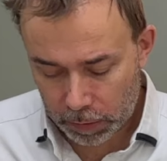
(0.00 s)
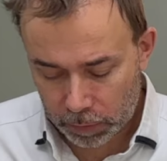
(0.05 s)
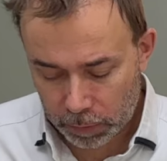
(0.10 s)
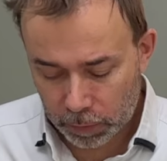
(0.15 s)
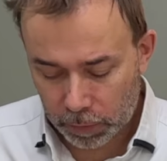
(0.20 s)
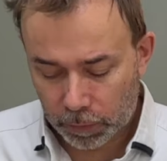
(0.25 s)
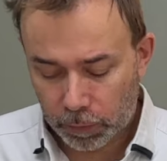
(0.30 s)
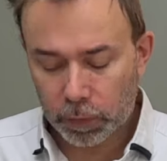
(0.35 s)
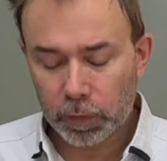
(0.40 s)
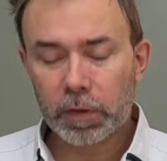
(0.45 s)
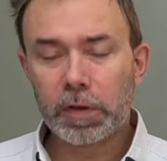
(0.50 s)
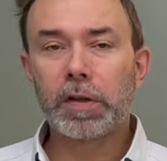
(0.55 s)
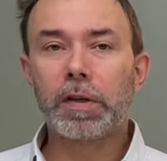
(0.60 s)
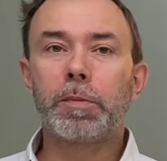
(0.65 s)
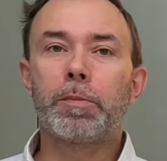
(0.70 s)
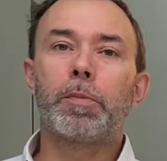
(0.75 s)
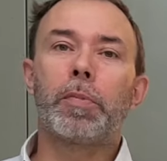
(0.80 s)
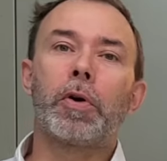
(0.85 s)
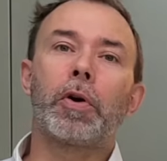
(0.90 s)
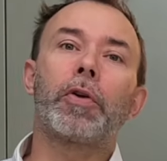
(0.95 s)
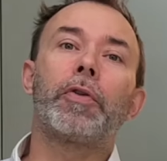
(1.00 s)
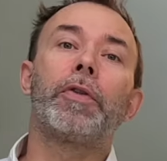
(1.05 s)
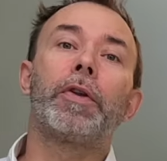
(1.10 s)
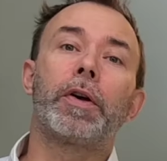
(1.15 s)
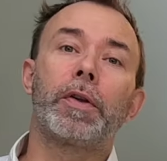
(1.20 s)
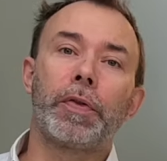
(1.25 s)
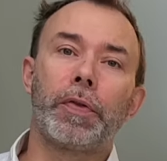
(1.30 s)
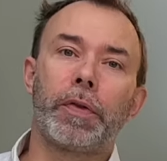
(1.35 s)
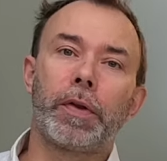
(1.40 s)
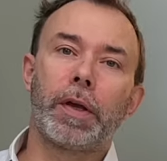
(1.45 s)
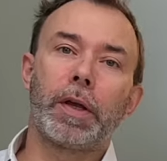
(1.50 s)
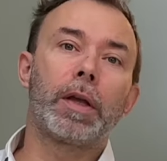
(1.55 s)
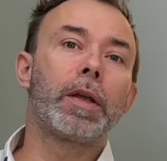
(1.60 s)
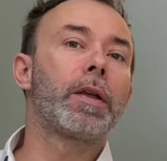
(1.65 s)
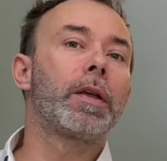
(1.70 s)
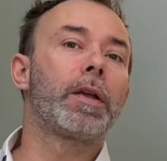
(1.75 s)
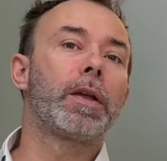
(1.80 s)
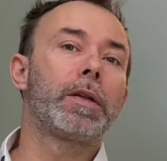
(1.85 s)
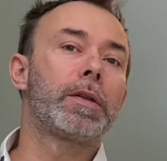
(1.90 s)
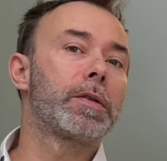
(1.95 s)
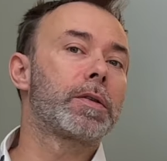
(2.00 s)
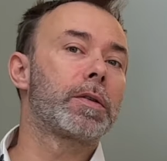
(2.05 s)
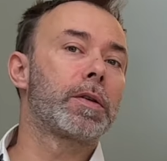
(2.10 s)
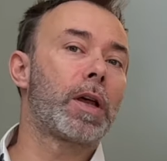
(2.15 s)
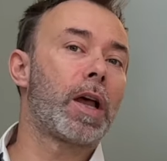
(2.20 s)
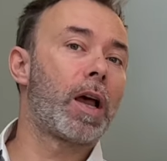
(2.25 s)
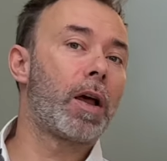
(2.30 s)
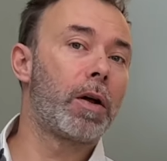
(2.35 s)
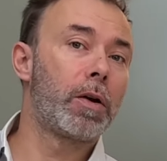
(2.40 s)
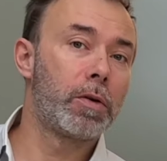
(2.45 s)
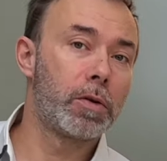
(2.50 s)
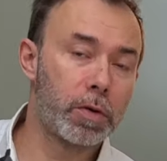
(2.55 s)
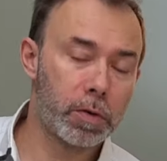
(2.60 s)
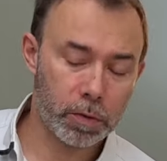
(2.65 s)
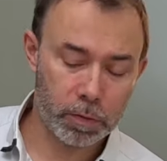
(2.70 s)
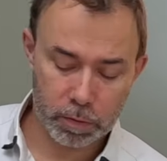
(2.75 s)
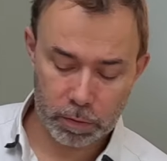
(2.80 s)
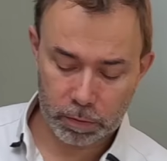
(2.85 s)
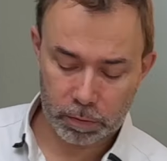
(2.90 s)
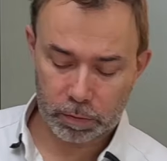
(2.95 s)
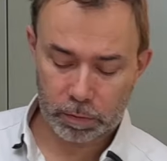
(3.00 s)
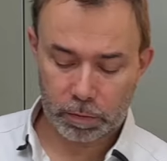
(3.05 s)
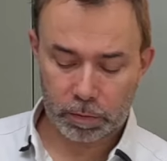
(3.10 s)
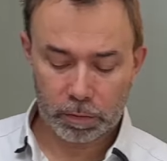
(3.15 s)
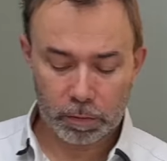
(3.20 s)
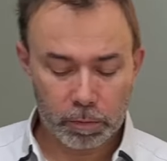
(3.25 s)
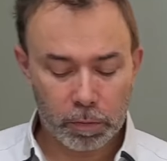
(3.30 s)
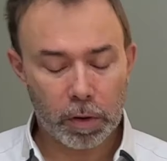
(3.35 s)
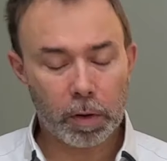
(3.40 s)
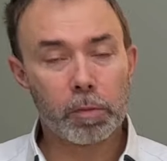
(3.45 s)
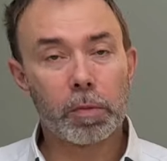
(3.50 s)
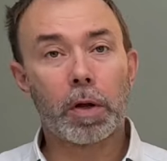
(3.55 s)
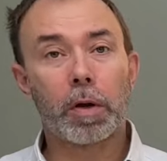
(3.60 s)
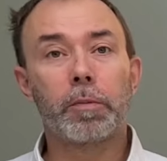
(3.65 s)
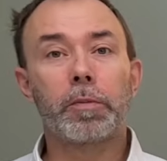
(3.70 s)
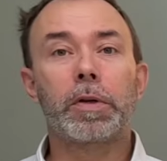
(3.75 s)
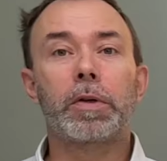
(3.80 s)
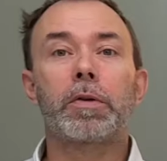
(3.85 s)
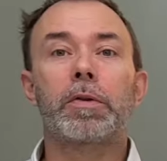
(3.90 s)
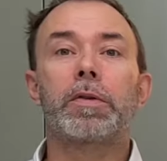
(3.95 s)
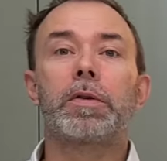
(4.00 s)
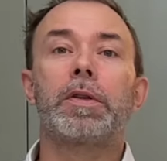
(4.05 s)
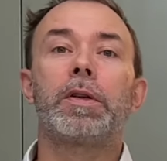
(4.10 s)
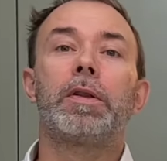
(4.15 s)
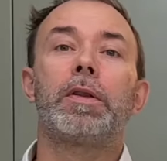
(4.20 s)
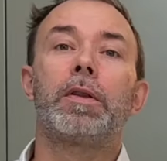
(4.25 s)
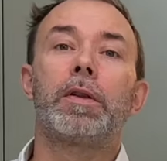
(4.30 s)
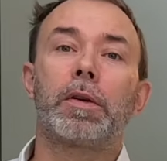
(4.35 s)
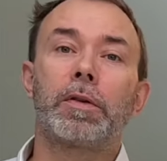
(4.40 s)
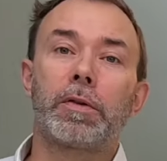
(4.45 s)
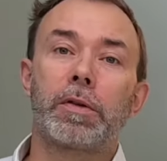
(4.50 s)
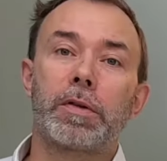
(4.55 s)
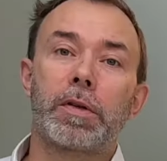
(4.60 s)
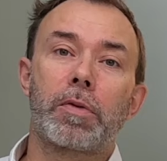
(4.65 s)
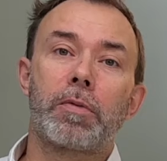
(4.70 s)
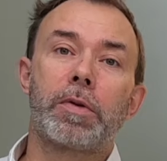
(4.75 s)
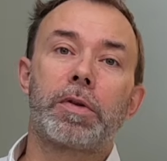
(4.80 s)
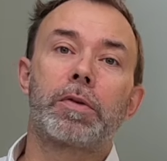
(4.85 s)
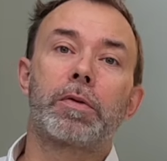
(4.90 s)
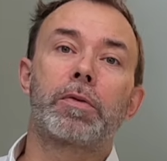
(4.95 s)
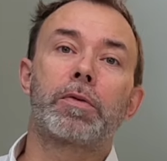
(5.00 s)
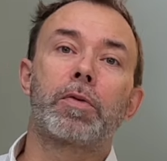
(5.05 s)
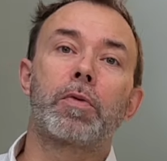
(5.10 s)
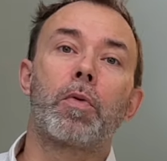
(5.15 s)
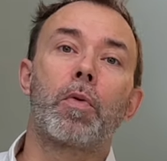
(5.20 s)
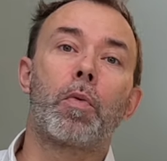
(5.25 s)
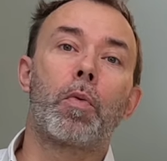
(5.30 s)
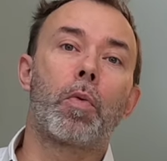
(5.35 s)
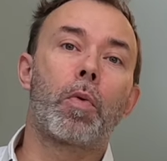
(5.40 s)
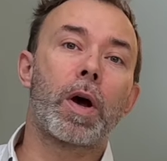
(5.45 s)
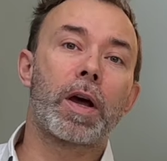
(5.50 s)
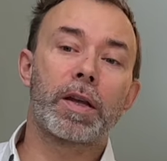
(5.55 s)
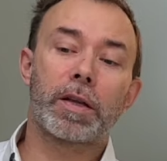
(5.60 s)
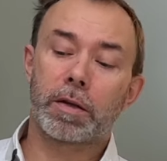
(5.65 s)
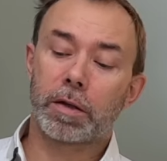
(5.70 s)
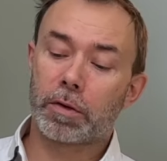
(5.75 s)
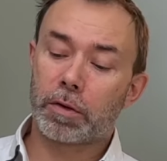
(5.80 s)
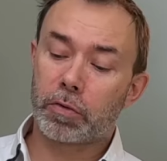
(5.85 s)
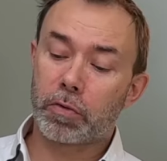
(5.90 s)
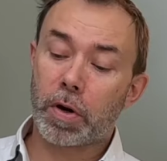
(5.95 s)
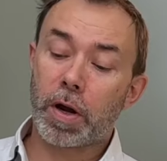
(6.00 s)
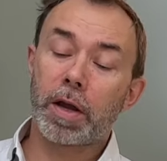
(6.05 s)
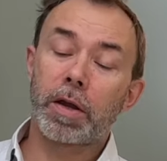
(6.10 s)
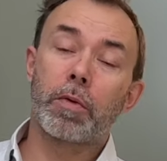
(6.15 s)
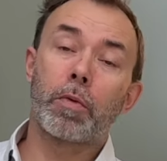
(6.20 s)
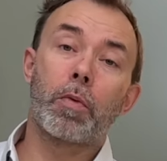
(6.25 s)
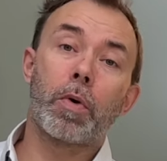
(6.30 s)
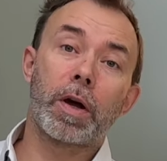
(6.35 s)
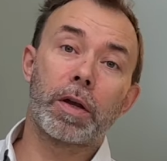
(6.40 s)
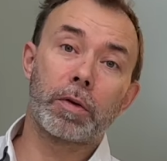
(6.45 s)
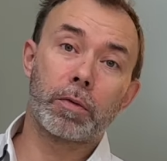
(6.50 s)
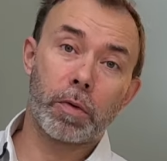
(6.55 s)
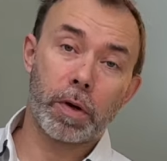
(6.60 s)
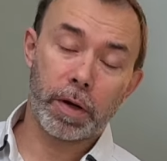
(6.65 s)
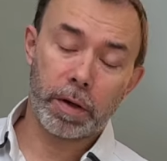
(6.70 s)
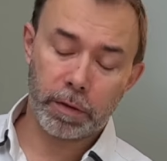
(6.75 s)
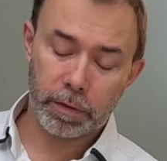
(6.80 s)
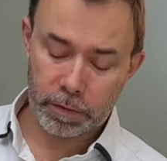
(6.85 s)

if you see beurre nantais, it's also beurre blanc because in Nantes there is also dry white wine